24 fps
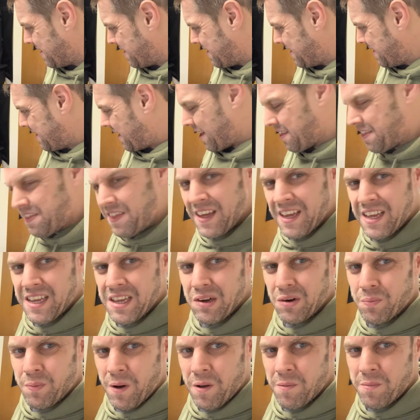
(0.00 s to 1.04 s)
I think it'll
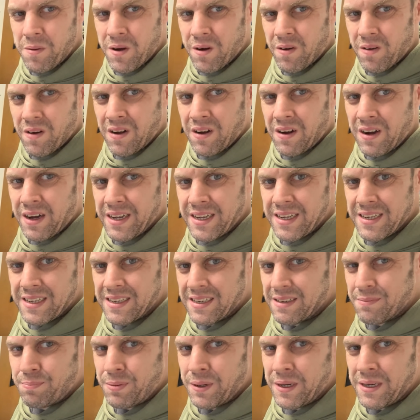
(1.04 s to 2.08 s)
probably be all right,
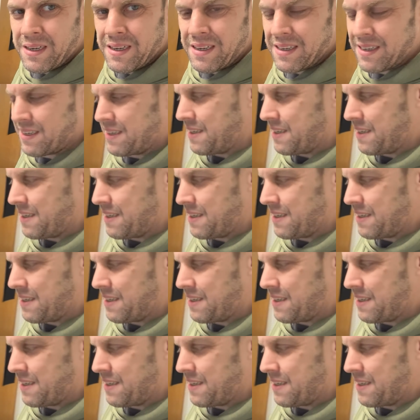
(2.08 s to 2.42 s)
but...